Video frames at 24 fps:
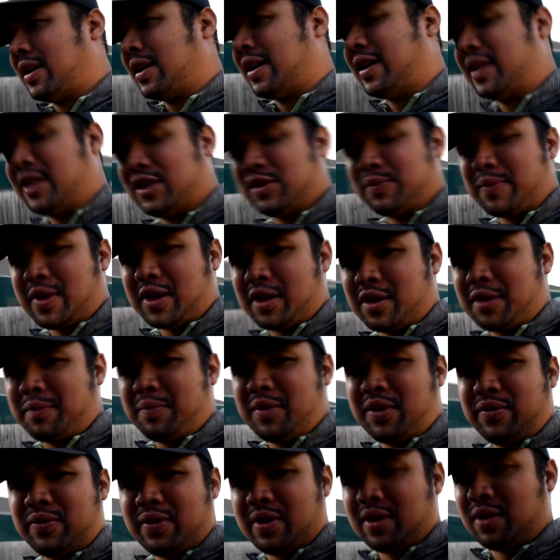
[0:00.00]
and it's making
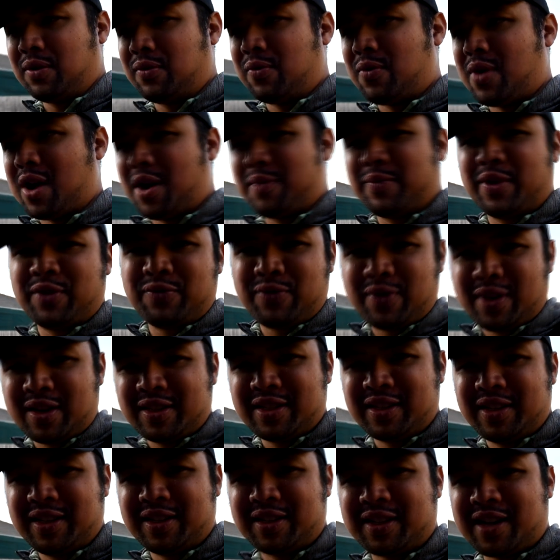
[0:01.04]
me feel warm and
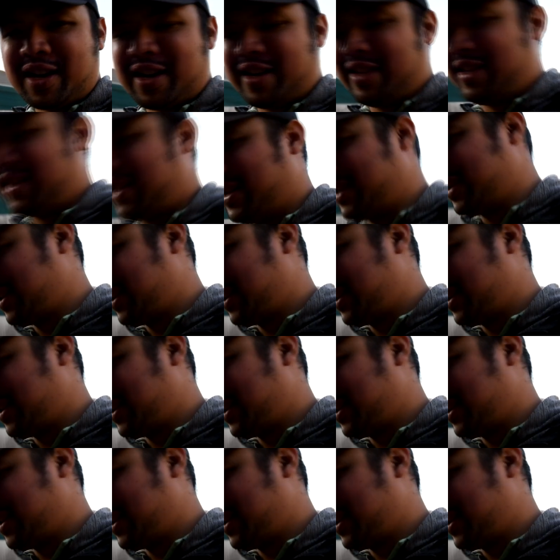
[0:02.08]
fuzzy inside.